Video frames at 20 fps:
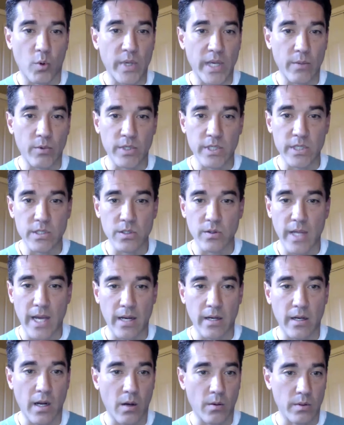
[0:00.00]
able to do
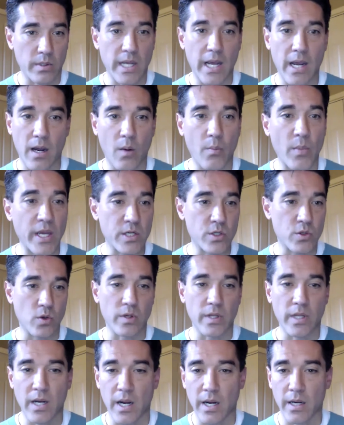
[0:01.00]
that. And I'll make
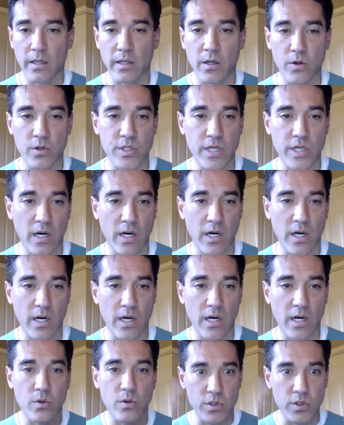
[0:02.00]
sure that I, you know, share that
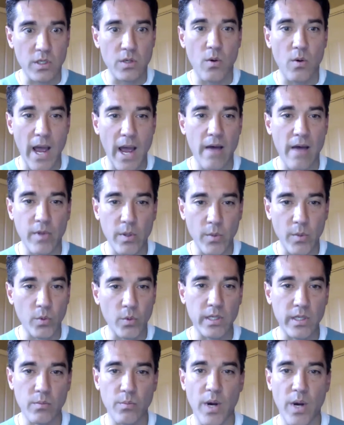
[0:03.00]
with you so you have them and
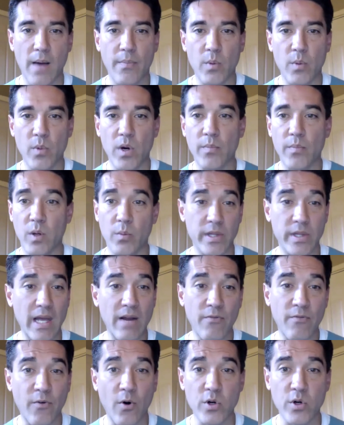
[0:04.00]
we can pop them up there. But
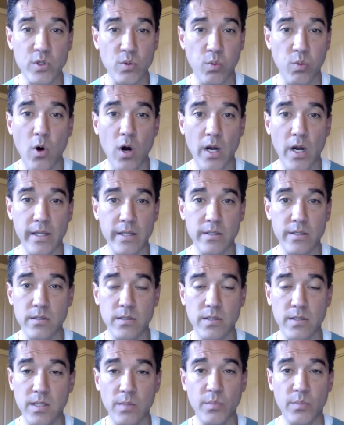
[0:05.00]
that first one is
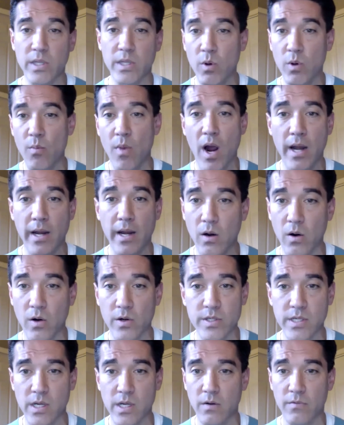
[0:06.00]
simply reminding
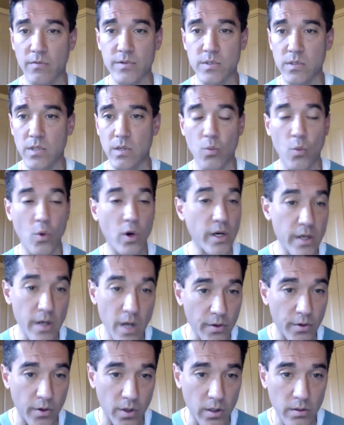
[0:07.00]
ourselves and one
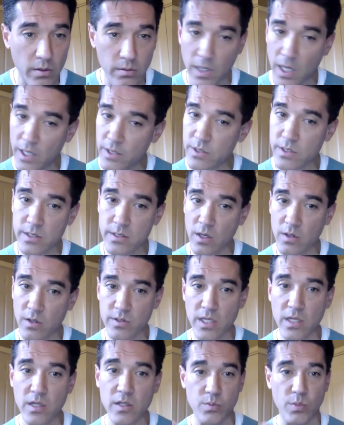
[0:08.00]
another, not just
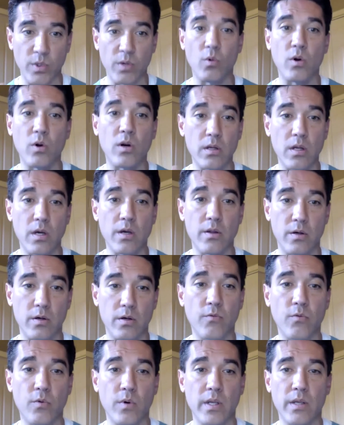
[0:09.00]
ourselves, but one
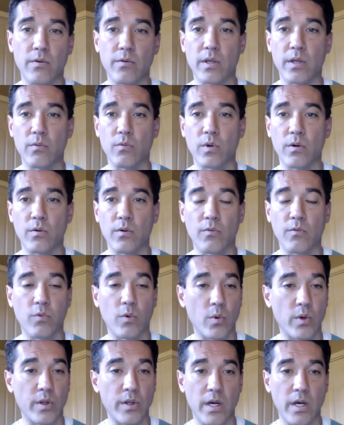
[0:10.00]
another, if
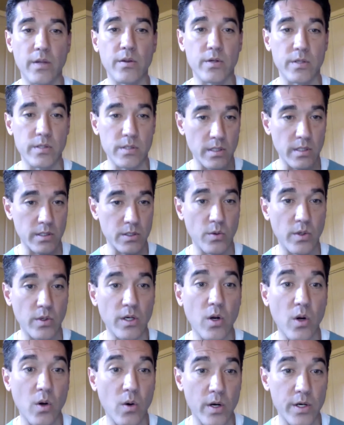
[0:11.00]
we're with others, to
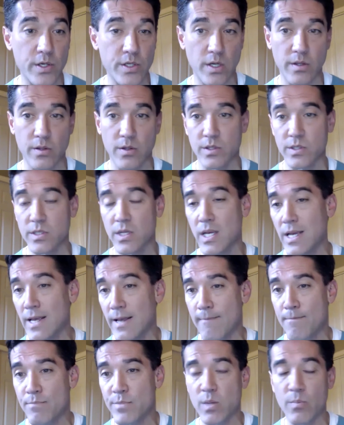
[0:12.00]
encourage others
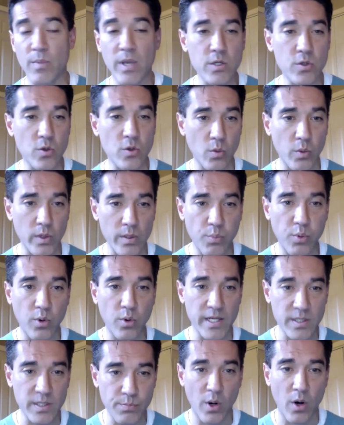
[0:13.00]
to make sure we
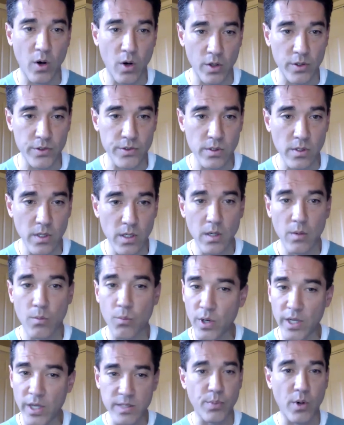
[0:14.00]
press
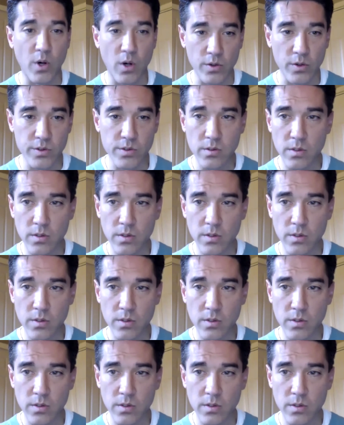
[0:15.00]
pause